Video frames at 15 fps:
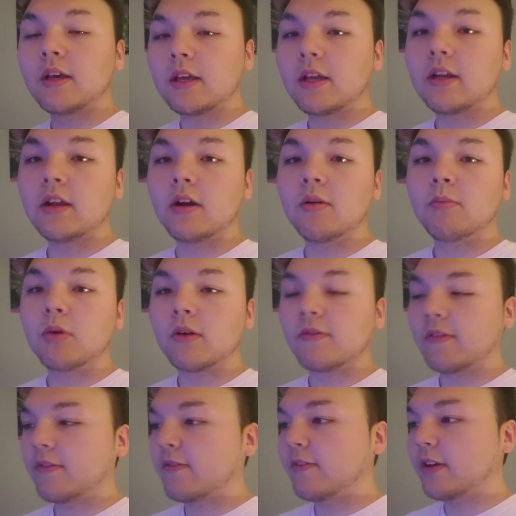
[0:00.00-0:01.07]
you know, more
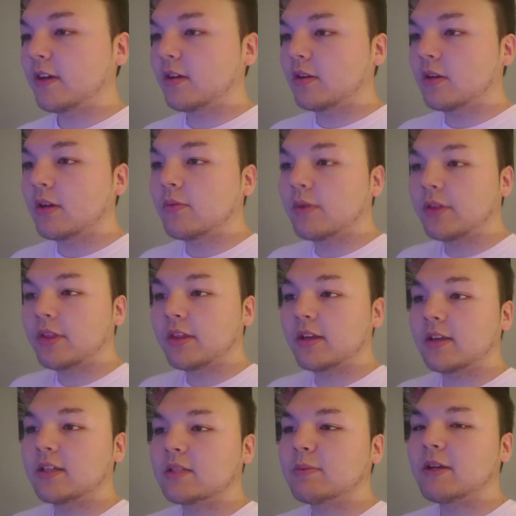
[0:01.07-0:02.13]
fulfilled with,
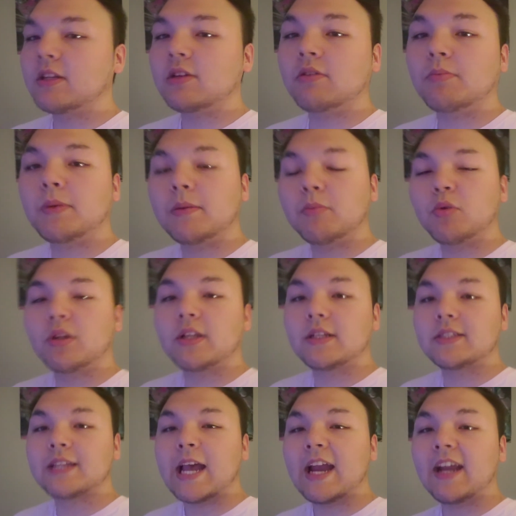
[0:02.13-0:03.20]
especially with people in
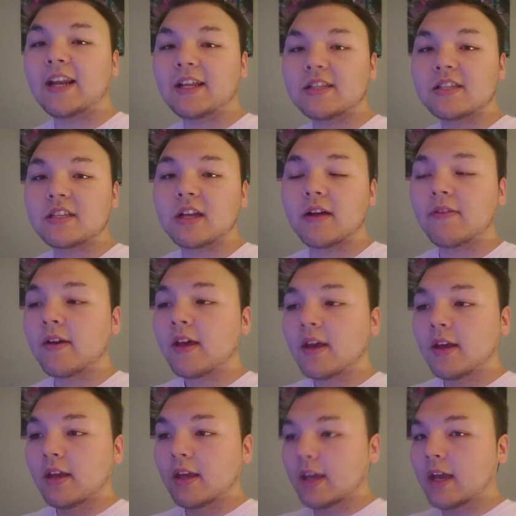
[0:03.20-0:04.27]
anxiety and
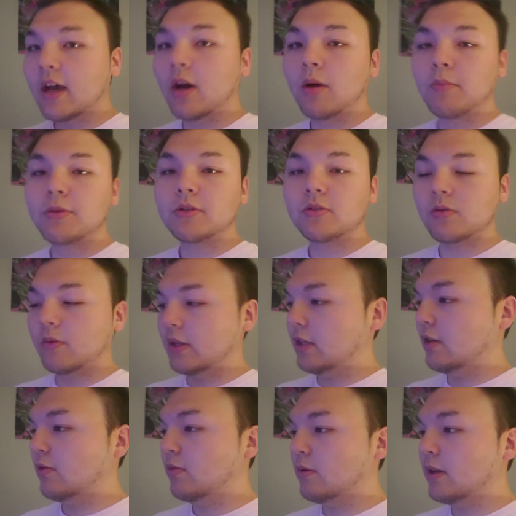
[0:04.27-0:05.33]
stuff. It helps when
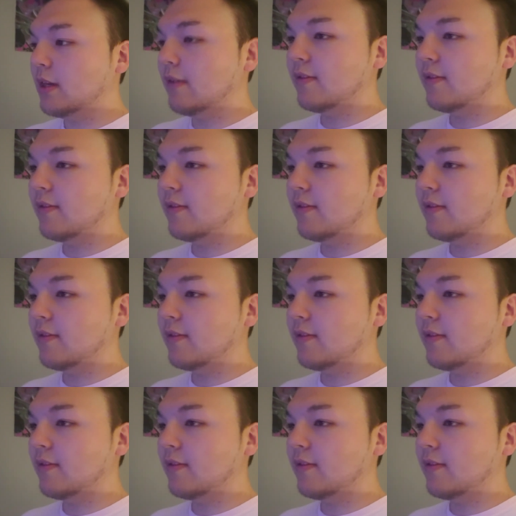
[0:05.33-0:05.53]
you give